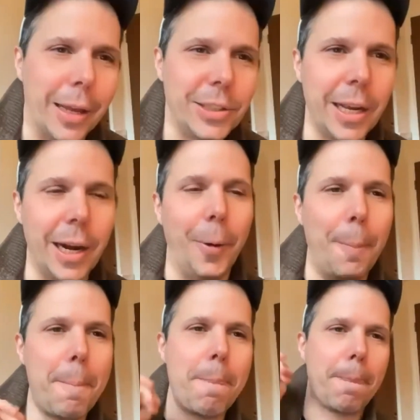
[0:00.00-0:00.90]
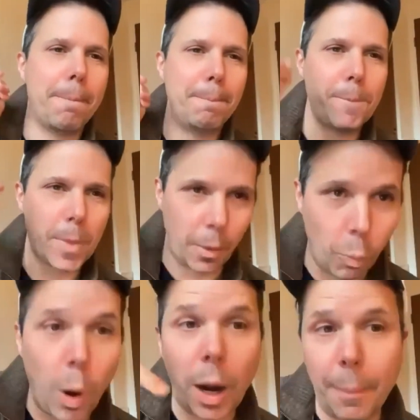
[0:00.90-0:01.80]
check it out.
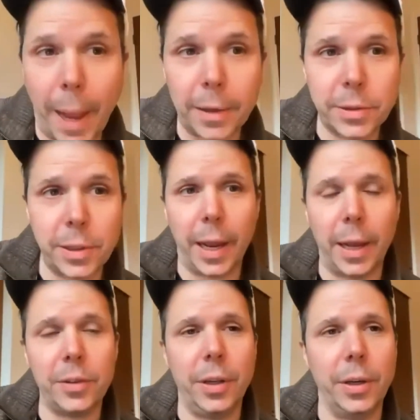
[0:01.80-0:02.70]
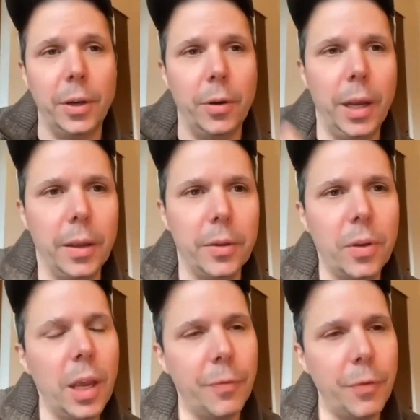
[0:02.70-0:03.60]
What I'm actually asking you is
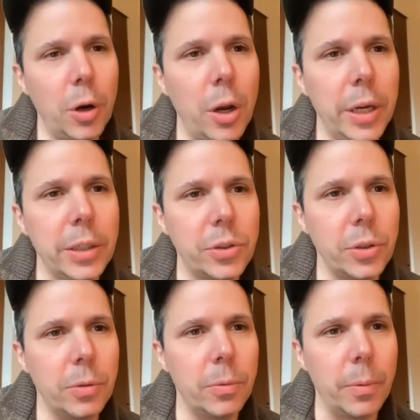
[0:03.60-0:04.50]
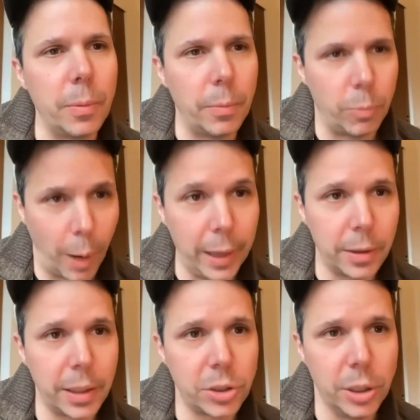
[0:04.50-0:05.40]
if you're going to write a
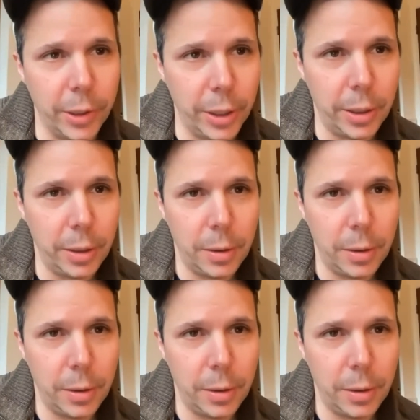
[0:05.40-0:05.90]
dictionary